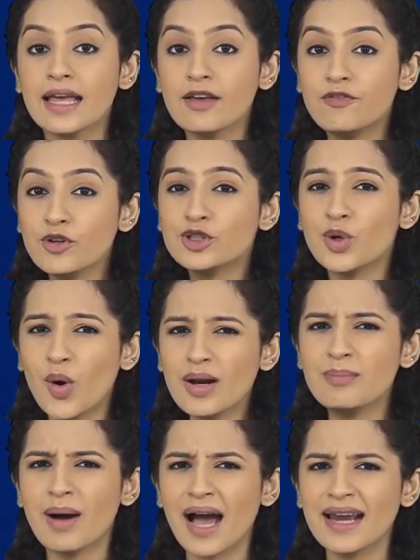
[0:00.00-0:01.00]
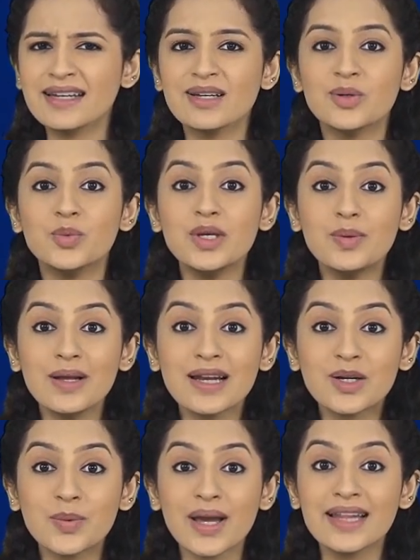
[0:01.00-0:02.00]
If you don't mind, we
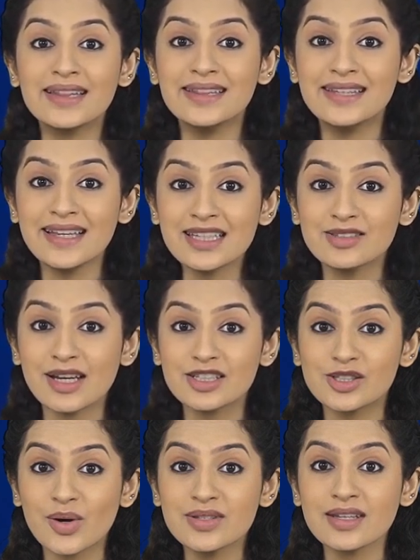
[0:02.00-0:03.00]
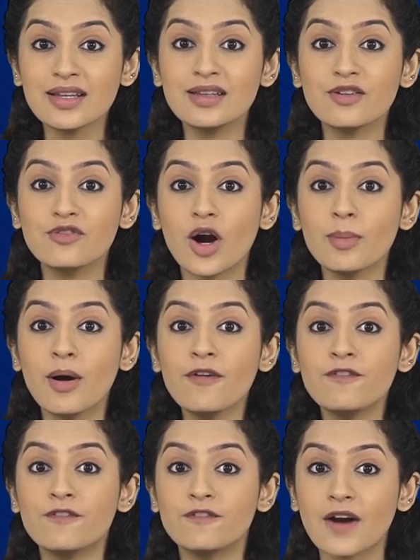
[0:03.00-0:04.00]
will equate these ratios in the form
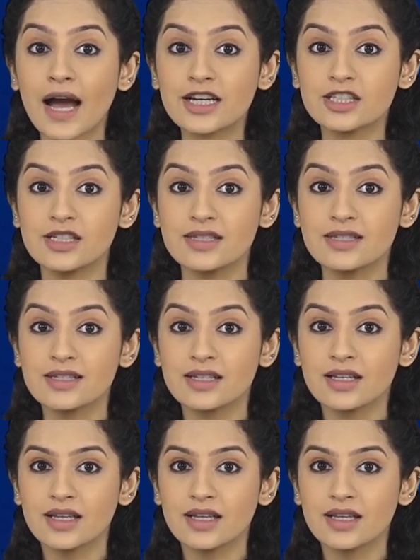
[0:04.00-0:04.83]
of fractions.